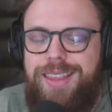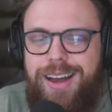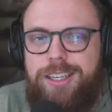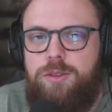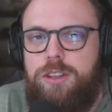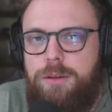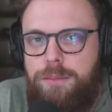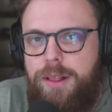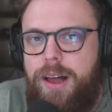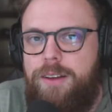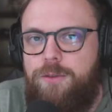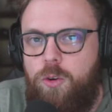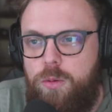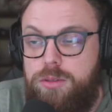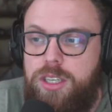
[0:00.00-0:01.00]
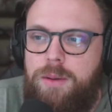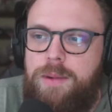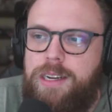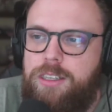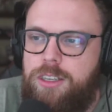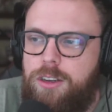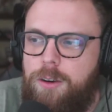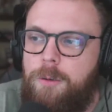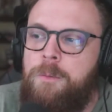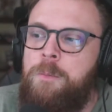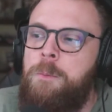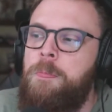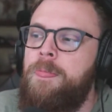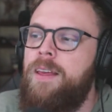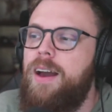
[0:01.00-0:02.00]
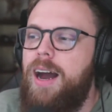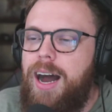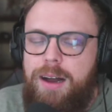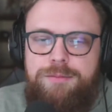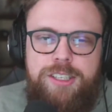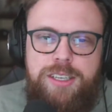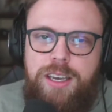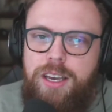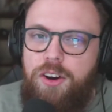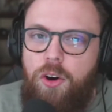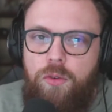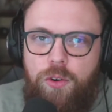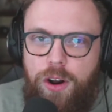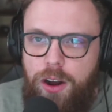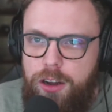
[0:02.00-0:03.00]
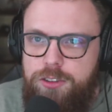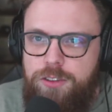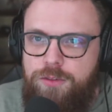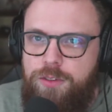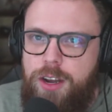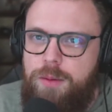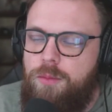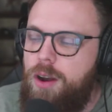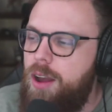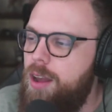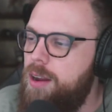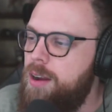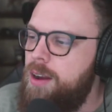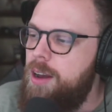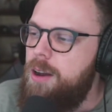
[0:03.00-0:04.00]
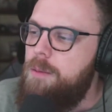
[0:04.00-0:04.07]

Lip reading: That's what the platform's limited to. I'm seeing over 100 frame rate.